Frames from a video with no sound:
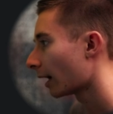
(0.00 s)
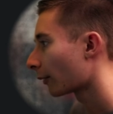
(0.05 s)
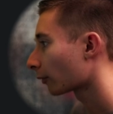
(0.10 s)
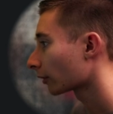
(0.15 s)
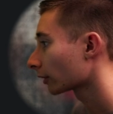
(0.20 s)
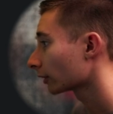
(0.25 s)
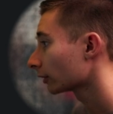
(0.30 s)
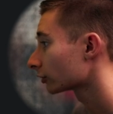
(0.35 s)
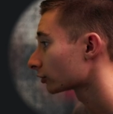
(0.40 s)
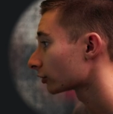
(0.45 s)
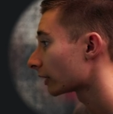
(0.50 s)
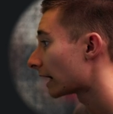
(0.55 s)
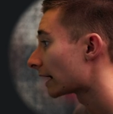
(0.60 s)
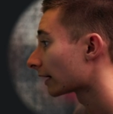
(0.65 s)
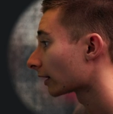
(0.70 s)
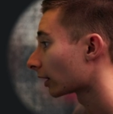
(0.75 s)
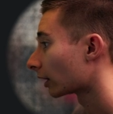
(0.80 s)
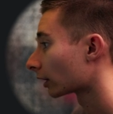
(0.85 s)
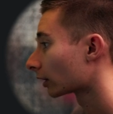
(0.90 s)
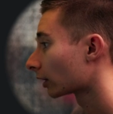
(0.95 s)
And we're gonna
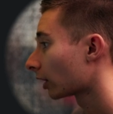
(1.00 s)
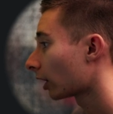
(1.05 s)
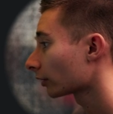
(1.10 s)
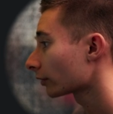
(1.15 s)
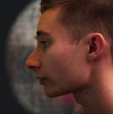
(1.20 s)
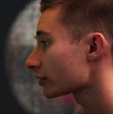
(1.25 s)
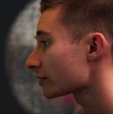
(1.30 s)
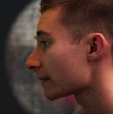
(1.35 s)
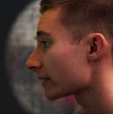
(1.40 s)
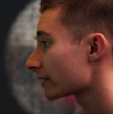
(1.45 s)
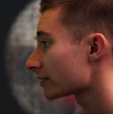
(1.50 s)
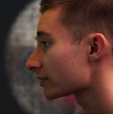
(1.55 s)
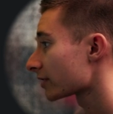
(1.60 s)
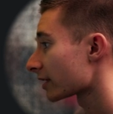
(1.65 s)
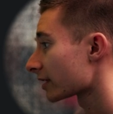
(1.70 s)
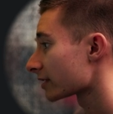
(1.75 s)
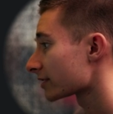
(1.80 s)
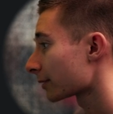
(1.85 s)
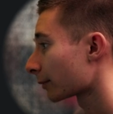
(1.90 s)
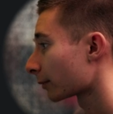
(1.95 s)
drag our color space
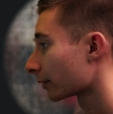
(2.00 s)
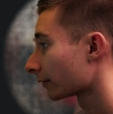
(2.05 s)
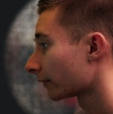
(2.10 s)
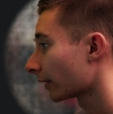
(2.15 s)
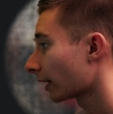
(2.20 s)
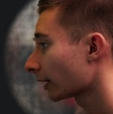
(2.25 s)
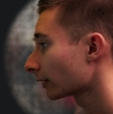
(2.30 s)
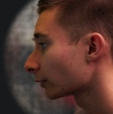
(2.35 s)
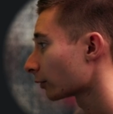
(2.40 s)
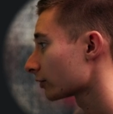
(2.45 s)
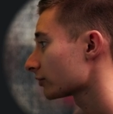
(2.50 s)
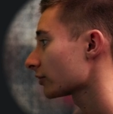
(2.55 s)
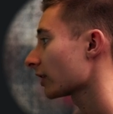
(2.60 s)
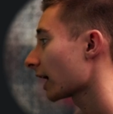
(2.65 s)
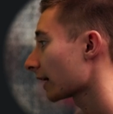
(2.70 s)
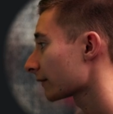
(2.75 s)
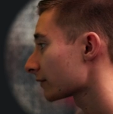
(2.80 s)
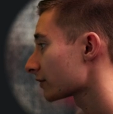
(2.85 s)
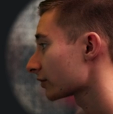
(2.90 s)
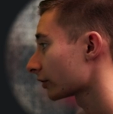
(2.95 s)
transformer effect, which I
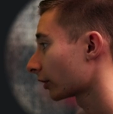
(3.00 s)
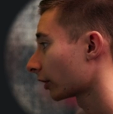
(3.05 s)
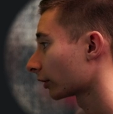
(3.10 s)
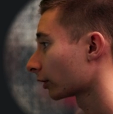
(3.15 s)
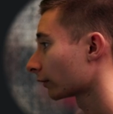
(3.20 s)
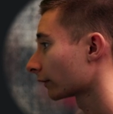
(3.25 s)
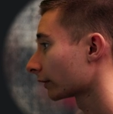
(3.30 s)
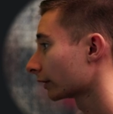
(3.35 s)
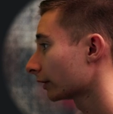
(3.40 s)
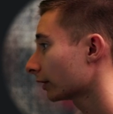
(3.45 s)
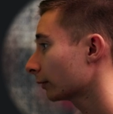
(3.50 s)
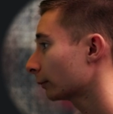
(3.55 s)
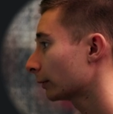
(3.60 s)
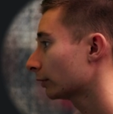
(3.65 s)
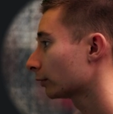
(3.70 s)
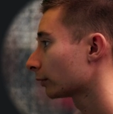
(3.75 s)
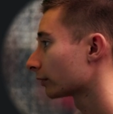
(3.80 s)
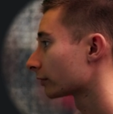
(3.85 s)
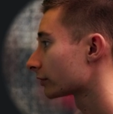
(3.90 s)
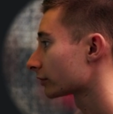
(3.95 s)
have starred over here, but
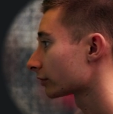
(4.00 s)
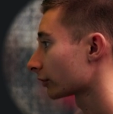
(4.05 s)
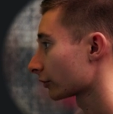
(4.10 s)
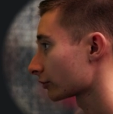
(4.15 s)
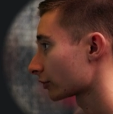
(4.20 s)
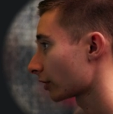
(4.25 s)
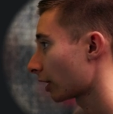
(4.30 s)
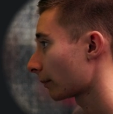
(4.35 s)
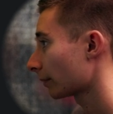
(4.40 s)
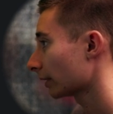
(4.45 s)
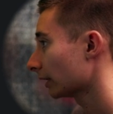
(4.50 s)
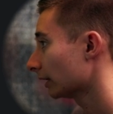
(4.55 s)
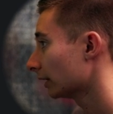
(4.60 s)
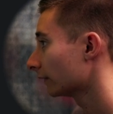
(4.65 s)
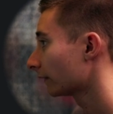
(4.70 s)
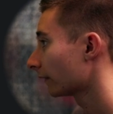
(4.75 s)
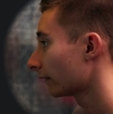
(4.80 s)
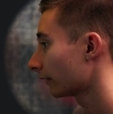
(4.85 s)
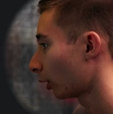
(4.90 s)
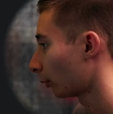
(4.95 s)
you can search up
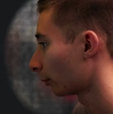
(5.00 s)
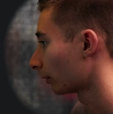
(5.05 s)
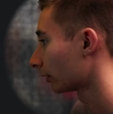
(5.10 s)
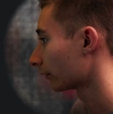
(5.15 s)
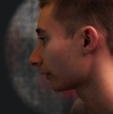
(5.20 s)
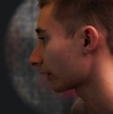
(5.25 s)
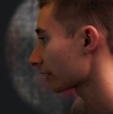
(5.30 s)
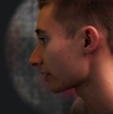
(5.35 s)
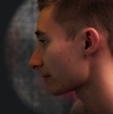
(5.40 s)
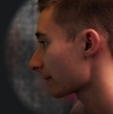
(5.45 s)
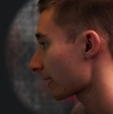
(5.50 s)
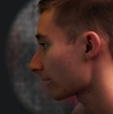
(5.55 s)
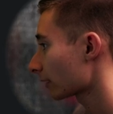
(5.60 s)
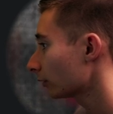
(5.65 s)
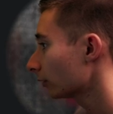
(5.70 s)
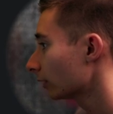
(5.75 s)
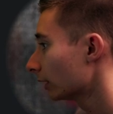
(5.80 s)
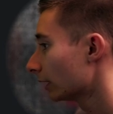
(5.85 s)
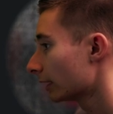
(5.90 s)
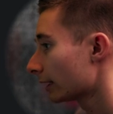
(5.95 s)
in the open effects
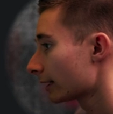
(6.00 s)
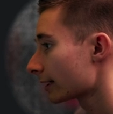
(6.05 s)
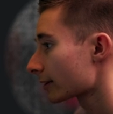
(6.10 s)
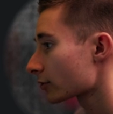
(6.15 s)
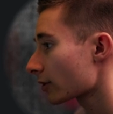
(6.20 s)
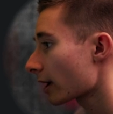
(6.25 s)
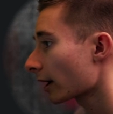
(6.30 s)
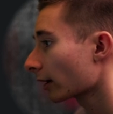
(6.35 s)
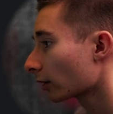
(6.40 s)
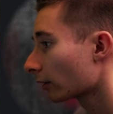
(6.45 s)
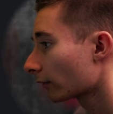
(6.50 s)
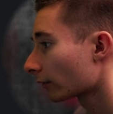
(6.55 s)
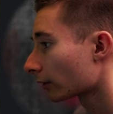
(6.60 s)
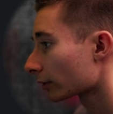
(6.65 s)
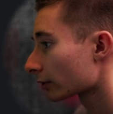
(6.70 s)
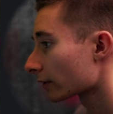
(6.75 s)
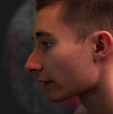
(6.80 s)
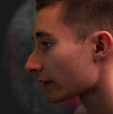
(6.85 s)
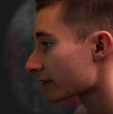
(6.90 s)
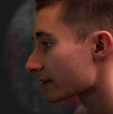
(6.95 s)
panel, drag it over
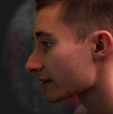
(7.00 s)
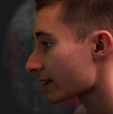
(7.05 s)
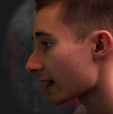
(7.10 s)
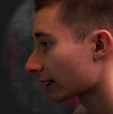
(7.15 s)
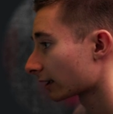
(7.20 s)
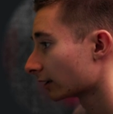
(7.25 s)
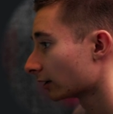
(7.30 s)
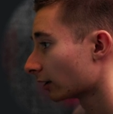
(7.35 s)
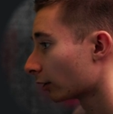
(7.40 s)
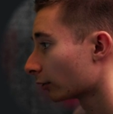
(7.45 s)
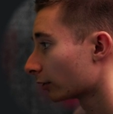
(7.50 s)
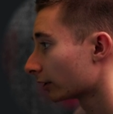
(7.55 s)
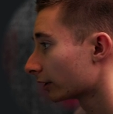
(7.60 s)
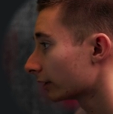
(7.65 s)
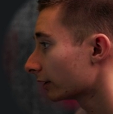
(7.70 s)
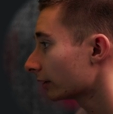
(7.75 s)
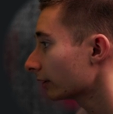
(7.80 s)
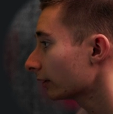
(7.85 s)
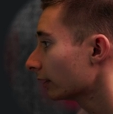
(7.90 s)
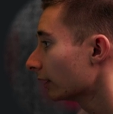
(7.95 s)
onto the second node
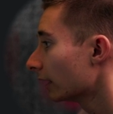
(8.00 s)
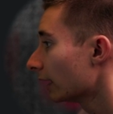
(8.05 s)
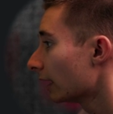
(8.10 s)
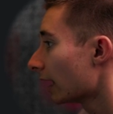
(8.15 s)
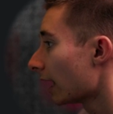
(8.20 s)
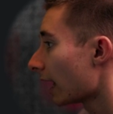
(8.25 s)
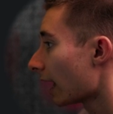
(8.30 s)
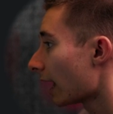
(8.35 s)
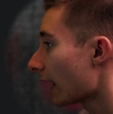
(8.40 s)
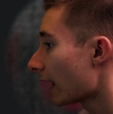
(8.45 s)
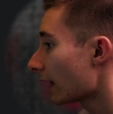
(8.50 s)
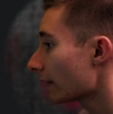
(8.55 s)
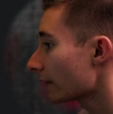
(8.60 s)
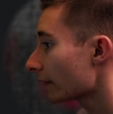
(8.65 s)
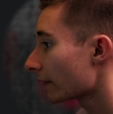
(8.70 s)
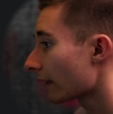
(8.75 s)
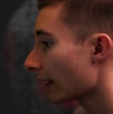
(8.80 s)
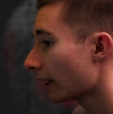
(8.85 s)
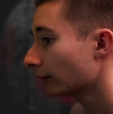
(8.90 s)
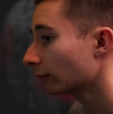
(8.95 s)
here,
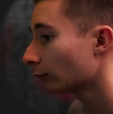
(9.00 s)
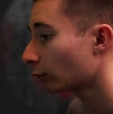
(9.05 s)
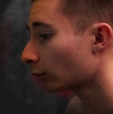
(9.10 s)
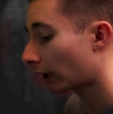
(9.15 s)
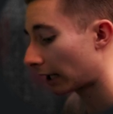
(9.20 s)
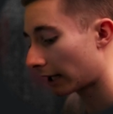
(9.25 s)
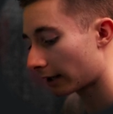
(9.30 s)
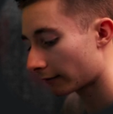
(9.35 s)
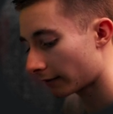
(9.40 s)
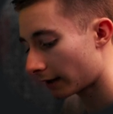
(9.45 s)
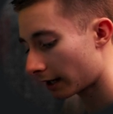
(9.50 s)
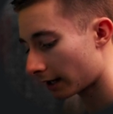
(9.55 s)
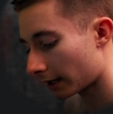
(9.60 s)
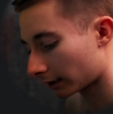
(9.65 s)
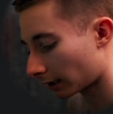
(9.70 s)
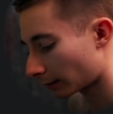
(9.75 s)
and then we'll have that.